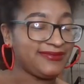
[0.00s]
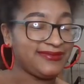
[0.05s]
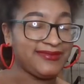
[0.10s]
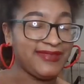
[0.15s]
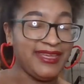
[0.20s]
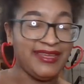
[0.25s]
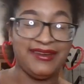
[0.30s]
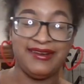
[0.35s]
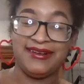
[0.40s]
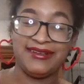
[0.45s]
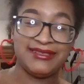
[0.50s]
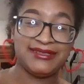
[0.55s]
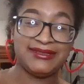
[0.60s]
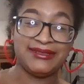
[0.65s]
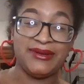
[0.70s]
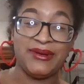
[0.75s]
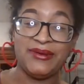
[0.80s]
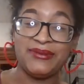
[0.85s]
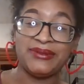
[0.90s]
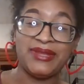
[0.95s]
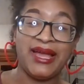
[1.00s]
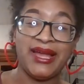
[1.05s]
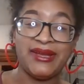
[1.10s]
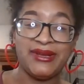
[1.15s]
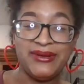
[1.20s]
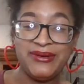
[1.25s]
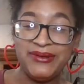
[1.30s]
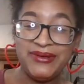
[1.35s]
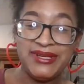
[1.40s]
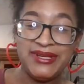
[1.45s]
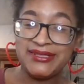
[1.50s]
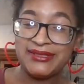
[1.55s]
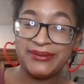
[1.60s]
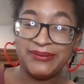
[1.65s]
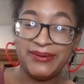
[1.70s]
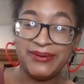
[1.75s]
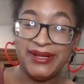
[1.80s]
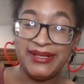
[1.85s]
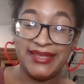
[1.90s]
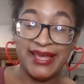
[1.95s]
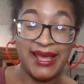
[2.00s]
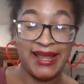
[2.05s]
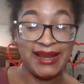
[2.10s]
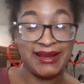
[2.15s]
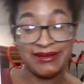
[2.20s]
And also, like, who doesn't want that?